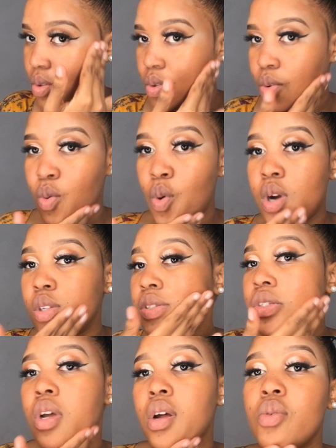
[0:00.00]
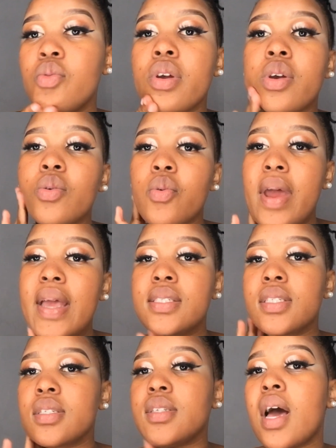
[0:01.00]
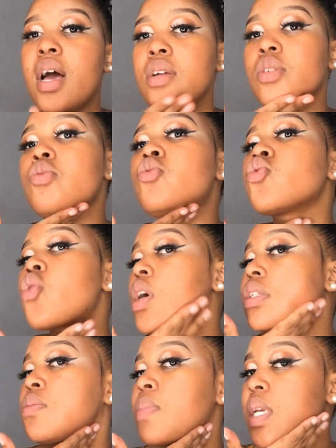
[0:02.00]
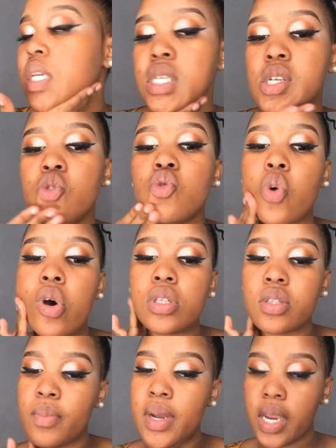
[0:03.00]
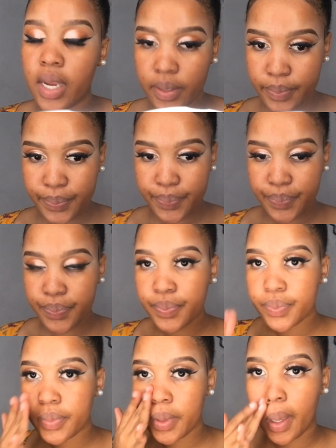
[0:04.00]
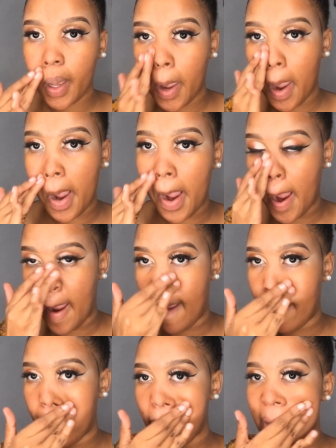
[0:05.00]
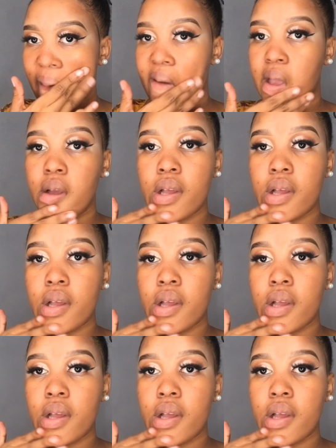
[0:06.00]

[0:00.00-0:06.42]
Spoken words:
you won't regret it. Trust me, trust me. Okay.